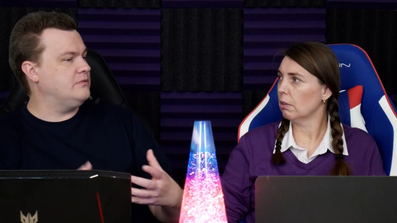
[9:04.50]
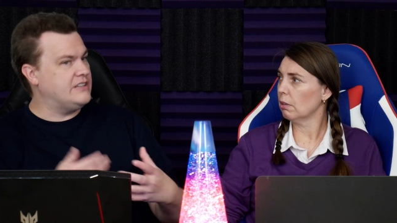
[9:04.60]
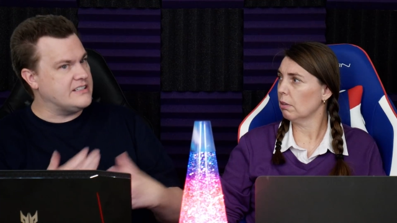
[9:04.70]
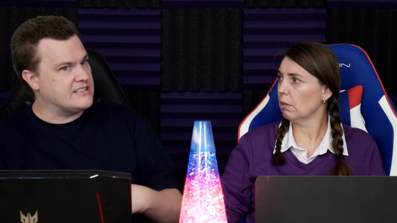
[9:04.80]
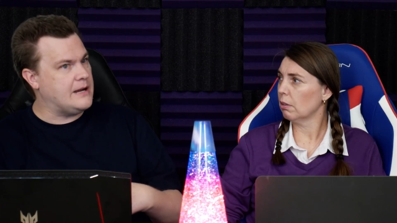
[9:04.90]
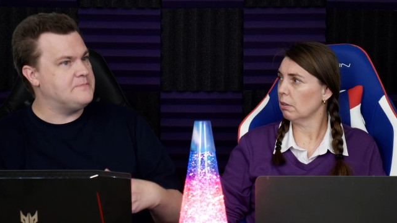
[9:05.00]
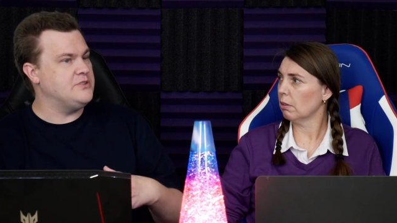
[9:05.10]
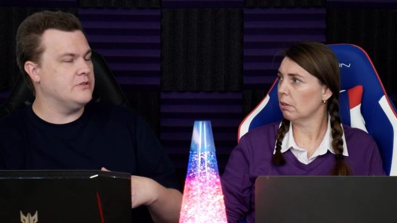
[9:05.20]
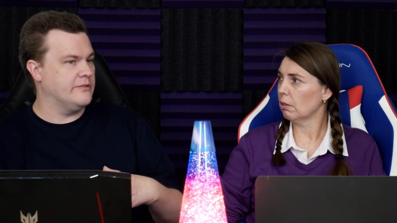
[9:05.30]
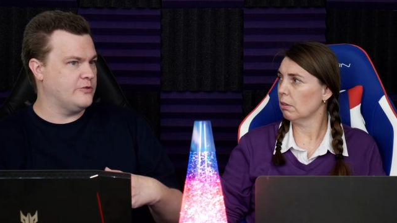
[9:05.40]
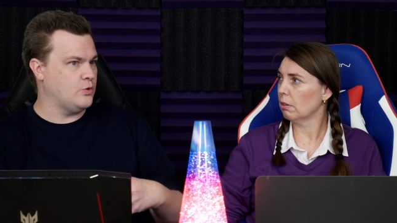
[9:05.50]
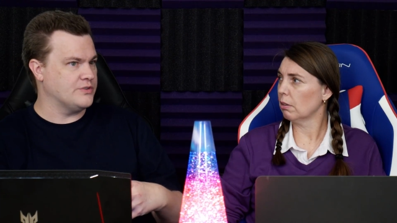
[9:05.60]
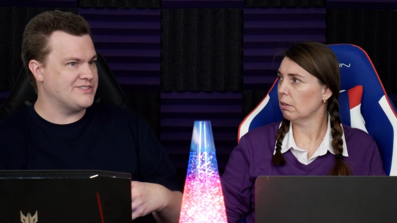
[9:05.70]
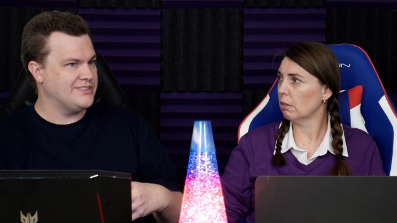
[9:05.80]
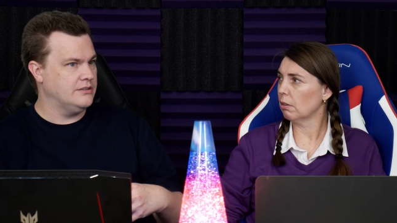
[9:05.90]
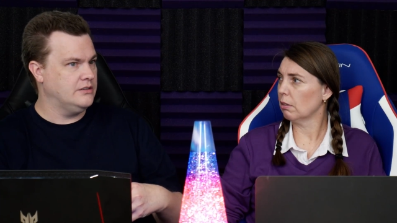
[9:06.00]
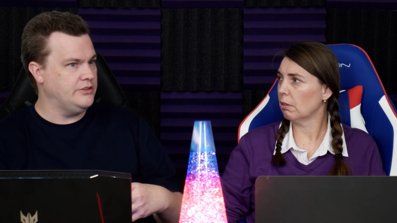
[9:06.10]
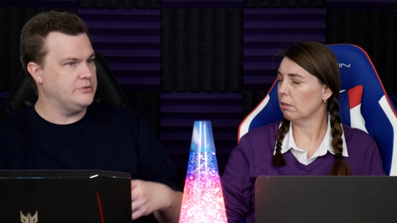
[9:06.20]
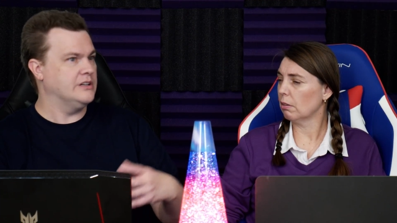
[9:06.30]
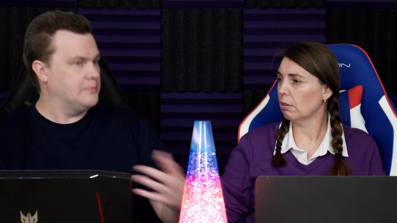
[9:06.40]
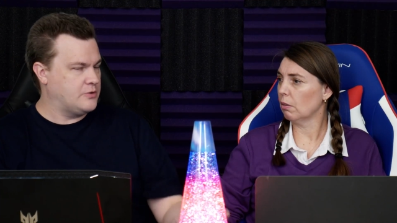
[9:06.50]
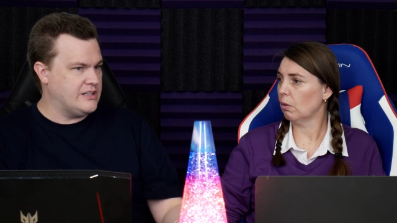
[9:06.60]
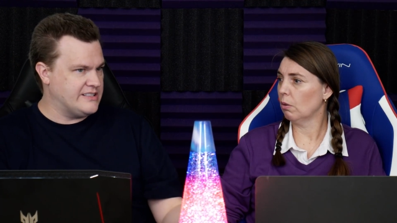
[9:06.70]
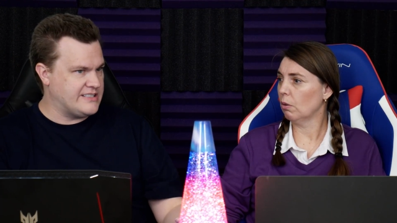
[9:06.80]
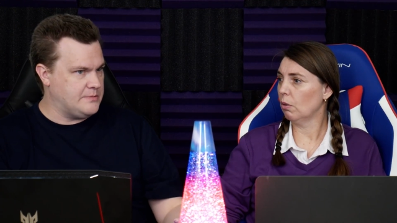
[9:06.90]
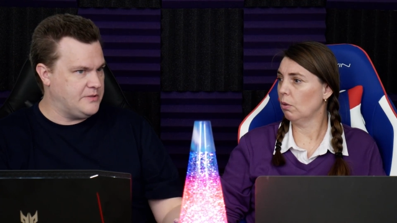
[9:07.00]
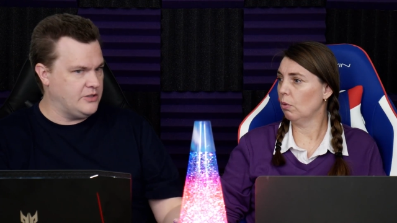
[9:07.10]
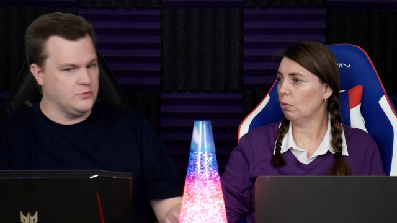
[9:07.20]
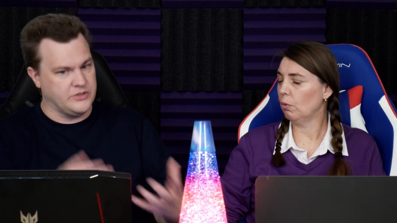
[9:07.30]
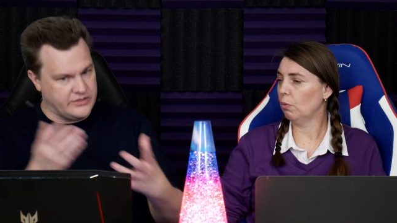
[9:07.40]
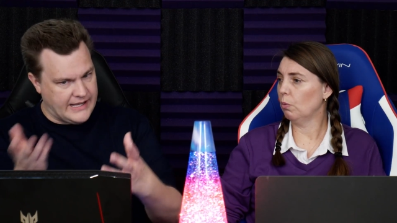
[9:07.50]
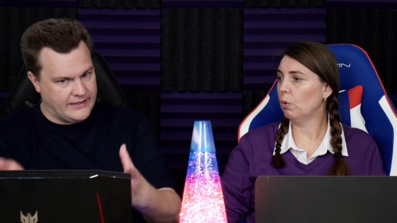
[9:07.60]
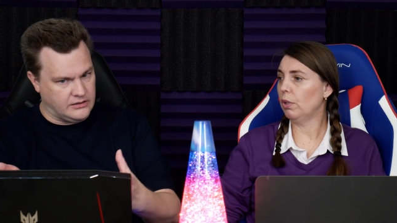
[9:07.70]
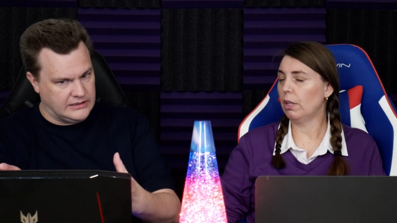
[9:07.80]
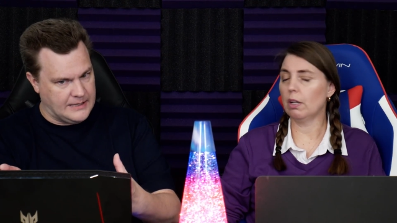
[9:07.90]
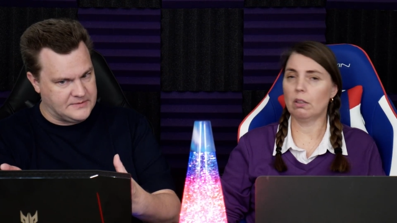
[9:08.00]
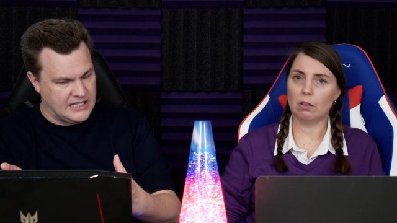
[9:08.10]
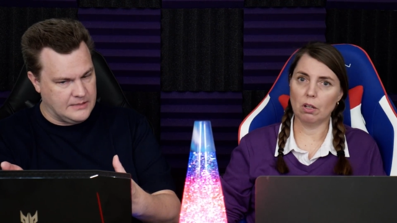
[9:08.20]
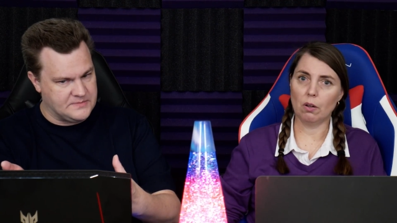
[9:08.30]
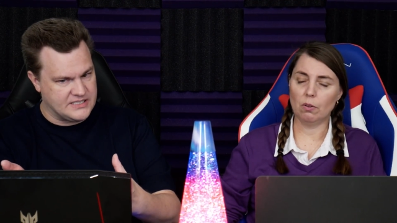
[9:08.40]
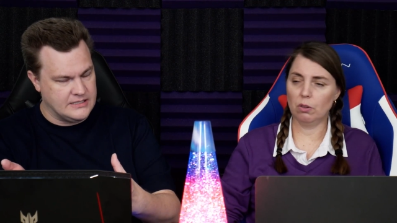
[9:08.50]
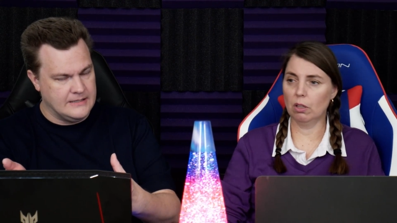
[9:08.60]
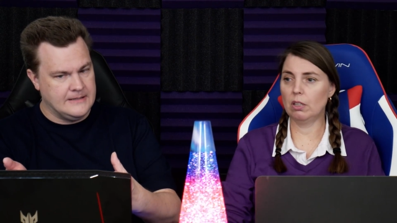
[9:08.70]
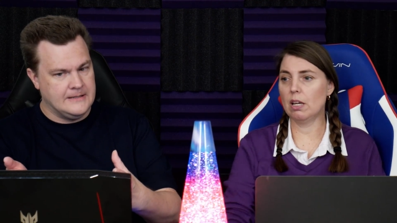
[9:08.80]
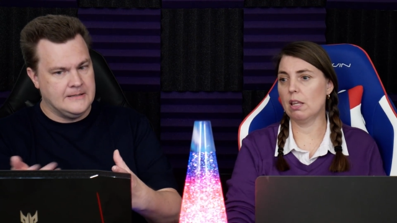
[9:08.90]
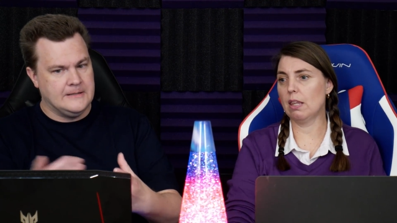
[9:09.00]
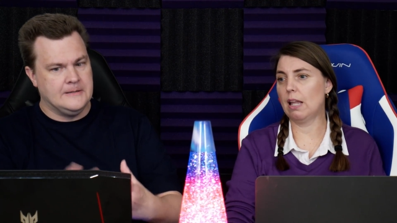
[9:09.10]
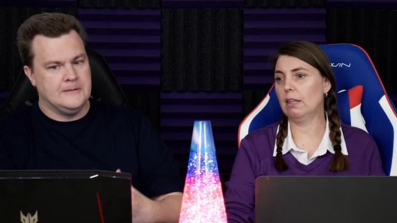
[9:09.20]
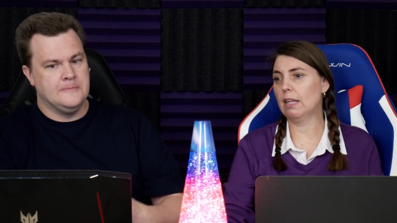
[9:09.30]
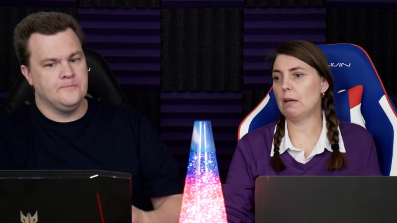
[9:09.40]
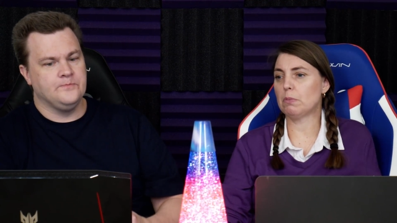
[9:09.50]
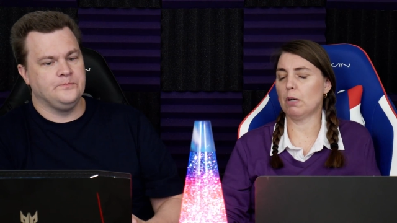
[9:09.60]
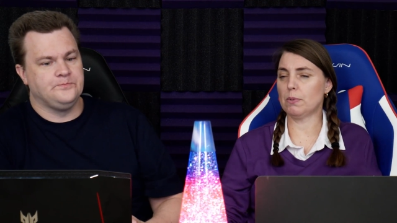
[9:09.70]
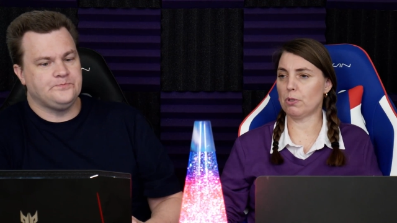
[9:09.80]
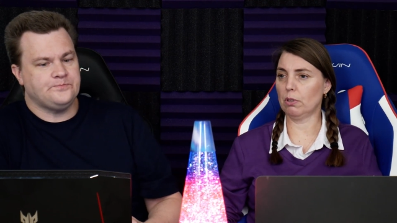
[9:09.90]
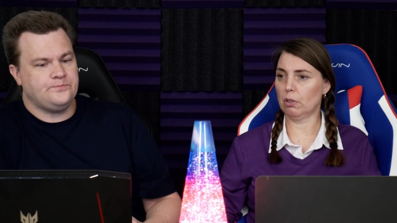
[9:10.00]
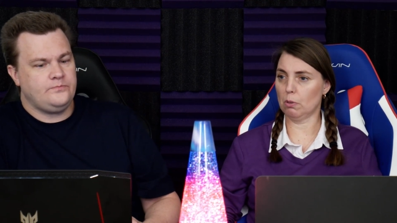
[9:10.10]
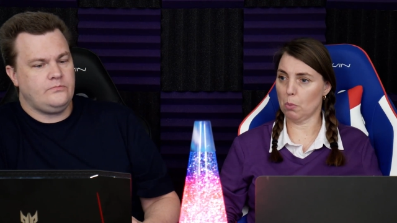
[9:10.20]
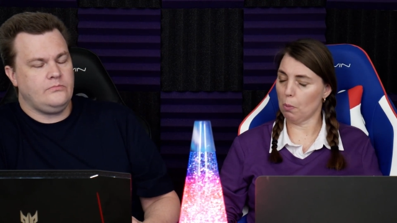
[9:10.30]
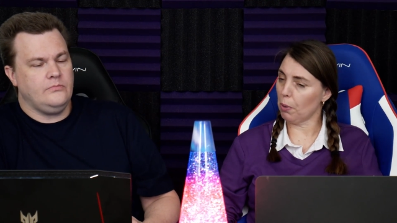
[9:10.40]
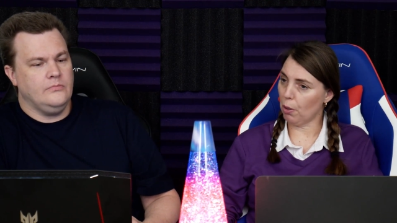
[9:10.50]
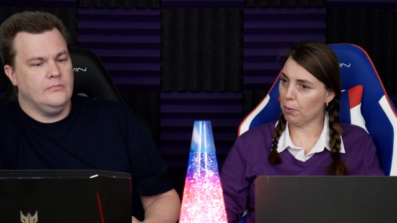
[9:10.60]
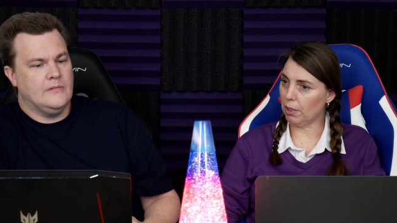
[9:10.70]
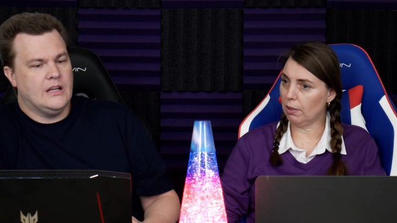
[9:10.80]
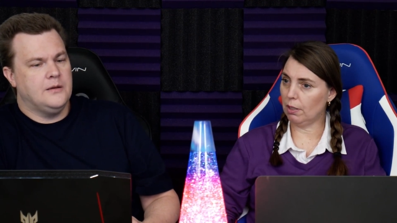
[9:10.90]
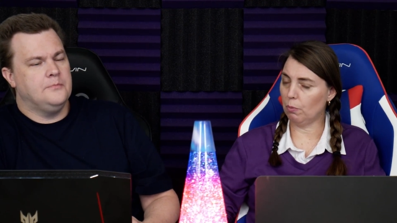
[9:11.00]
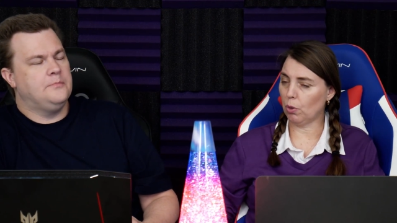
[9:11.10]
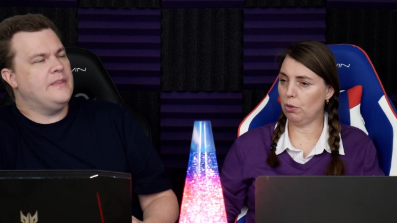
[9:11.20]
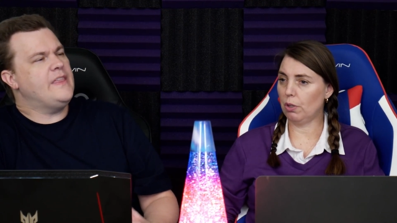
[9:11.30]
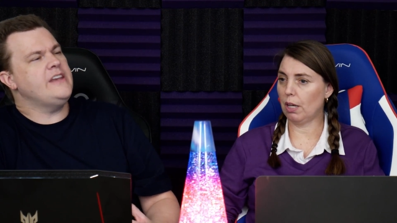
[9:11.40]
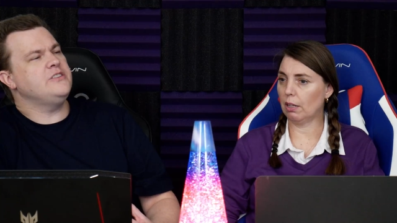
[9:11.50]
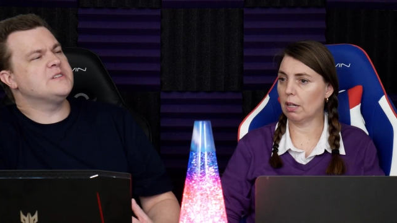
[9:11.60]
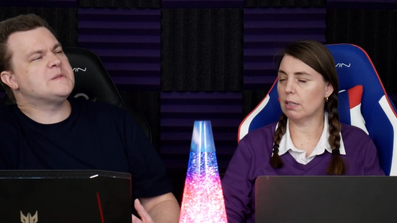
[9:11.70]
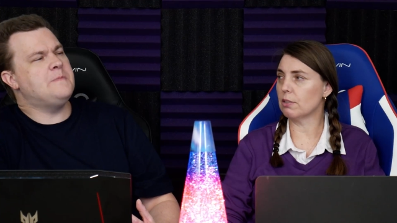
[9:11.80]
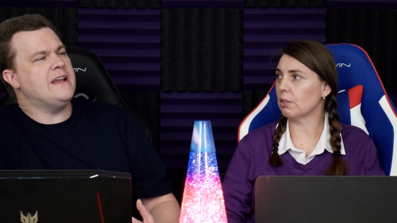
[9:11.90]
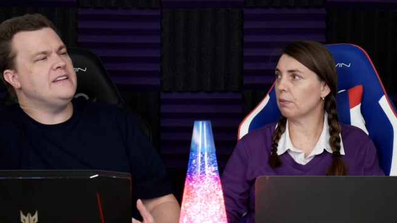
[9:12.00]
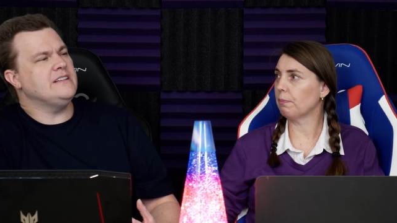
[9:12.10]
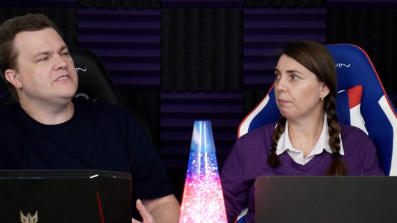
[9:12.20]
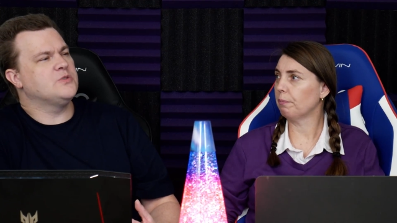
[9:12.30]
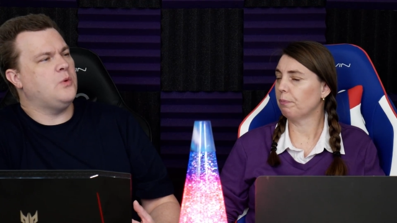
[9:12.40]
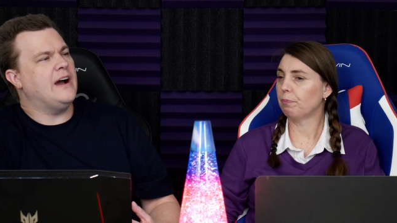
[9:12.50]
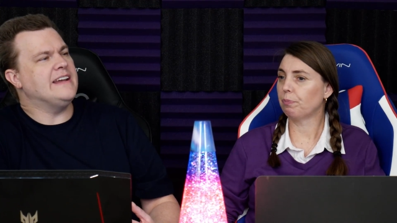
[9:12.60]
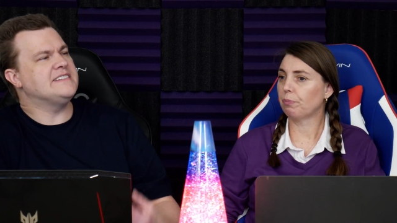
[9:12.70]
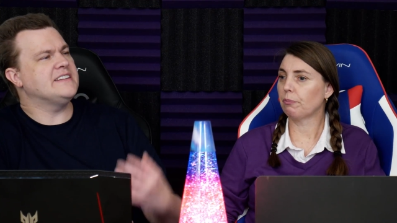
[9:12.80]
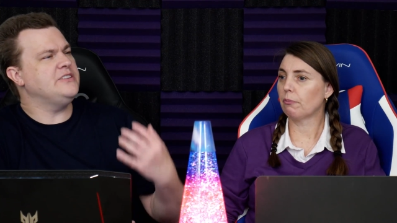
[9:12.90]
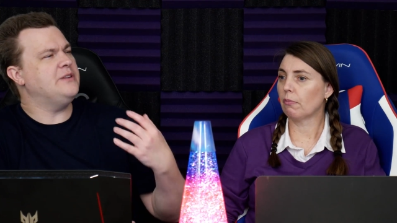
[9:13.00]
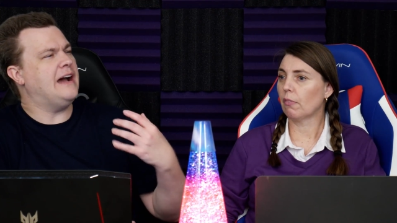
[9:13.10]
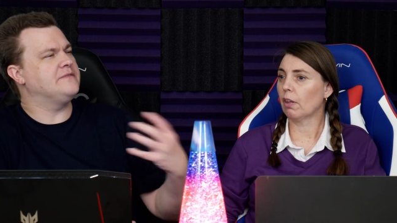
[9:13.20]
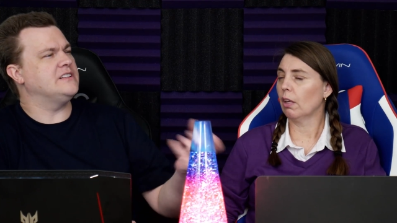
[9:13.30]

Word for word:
Speaker 1: desktops, you can, of course, you can upgrade the C P U where you
Speaker 2: can well, on yeah, laptops. No. Yeah, la laptops are a little more permanent in
Speaker 1: what but you can and can't do. But then you're spending twice and you have